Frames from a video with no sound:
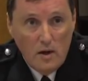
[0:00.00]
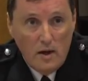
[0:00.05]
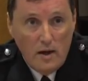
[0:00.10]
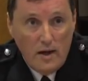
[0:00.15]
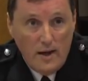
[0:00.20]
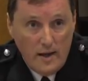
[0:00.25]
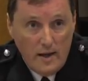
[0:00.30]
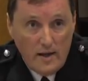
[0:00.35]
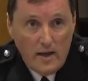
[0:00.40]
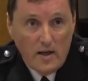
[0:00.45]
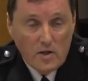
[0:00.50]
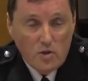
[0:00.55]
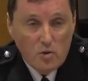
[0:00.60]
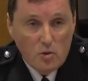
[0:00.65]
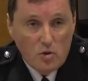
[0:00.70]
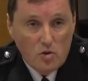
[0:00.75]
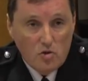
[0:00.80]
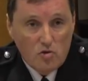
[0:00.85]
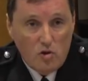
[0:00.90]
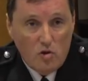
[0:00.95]
in the actual
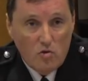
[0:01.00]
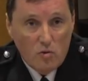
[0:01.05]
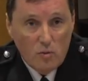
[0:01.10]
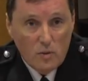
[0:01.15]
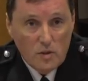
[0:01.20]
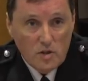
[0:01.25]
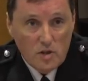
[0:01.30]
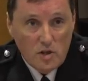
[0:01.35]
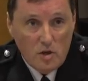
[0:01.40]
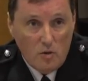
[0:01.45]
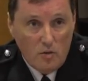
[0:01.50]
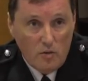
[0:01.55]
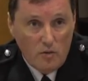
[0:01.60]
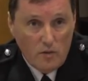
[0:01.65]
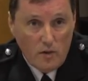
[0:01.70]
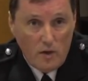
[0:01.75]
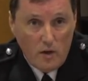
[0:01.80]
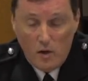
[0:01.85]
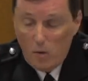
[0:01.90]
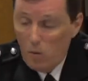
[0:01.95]
control room
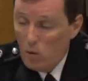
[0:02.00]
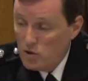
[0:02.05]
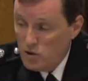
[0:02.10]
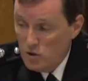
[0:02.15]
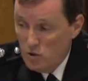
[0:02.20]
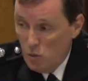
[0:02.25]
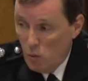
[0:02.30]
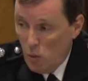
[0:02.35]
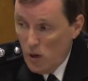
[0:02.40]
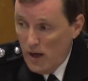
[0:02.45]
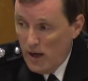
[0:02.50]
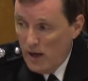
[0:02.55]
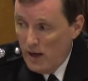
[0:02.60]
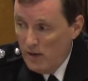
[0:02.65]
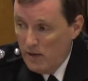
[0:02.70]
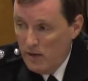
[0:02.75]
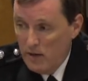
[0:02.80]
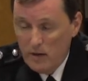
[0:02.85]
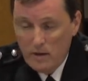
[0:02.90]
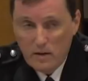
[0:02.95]
itself, I wasn't aware
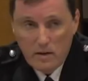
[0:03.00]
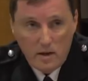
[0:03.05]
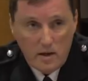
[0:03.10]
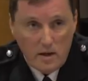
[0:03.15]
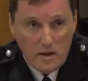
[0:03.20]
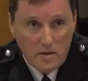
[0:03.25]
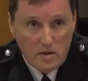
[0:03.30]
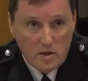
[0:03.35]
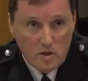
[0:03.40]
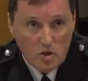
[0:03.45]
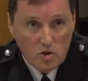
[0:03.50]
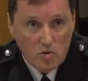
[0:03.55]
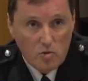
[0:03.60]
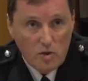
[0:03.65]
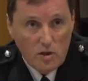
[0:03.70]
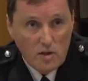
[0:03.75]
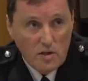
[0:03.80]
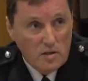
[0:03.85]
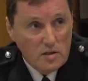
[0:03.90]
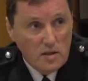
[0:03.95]
that the
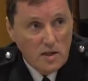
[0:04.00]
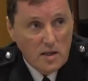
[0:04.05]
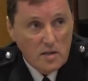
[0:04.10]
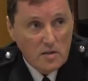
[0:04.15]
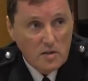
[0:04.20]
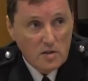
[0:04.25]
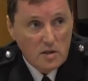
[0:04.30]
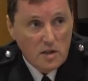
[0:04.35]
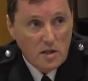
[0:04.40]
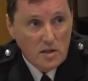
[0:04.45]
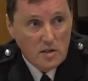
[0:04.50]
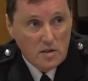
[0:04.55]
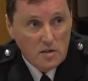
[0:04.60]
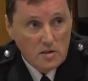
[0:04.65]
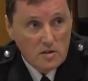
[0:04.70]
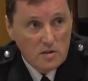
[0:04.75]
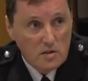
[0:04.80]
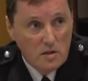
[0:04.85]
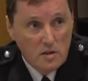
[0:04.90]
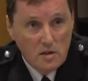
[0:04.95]
screens
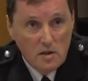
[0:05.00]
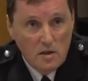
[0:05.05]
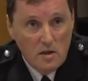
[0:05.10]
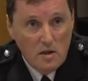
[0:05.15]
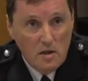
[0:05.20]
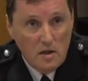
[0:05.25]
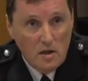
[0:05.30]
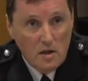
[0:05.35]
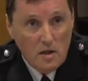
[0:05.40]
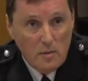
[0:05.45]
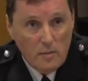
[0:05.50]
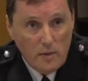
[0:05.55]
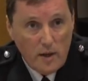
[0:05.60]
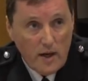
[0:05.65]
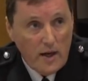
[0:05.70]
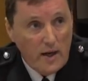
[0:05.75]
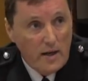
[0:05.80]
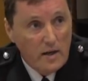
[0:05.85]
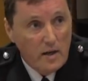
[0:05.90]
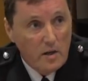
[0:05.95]
downstairs, they
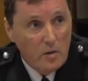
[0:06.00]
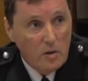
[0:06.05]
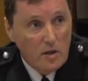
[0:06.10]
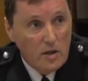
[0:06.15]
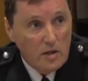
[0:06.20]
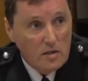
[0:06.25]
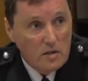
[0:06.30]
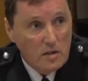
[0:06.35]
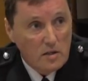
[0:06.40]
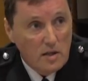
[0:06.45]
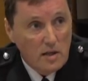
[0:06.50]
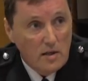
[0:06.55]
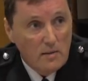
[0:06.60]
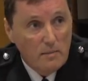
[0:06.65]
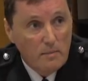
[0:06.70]
had no link to that.